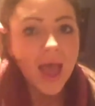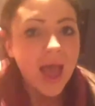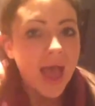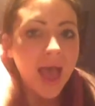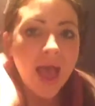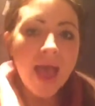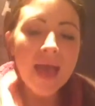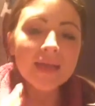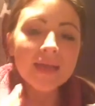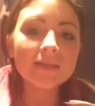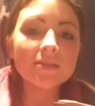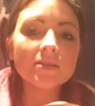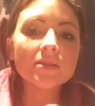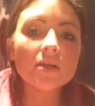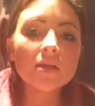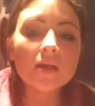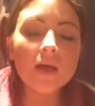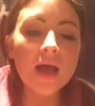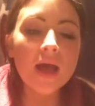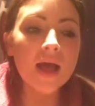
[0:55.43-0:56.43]
And
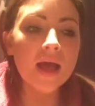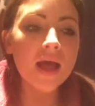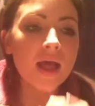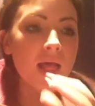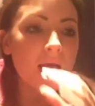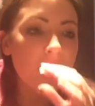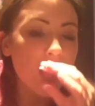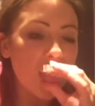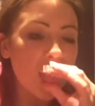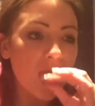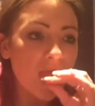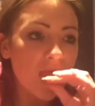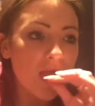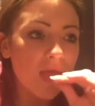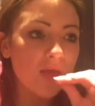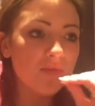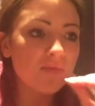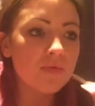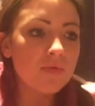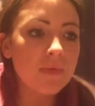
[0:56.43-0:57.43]

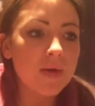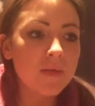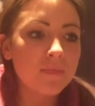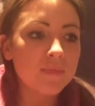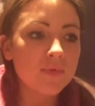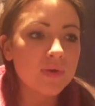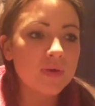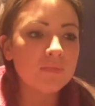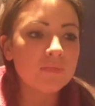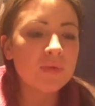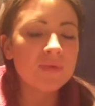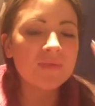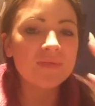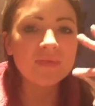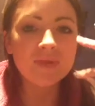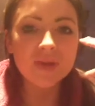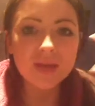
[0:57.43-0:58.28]
remembering with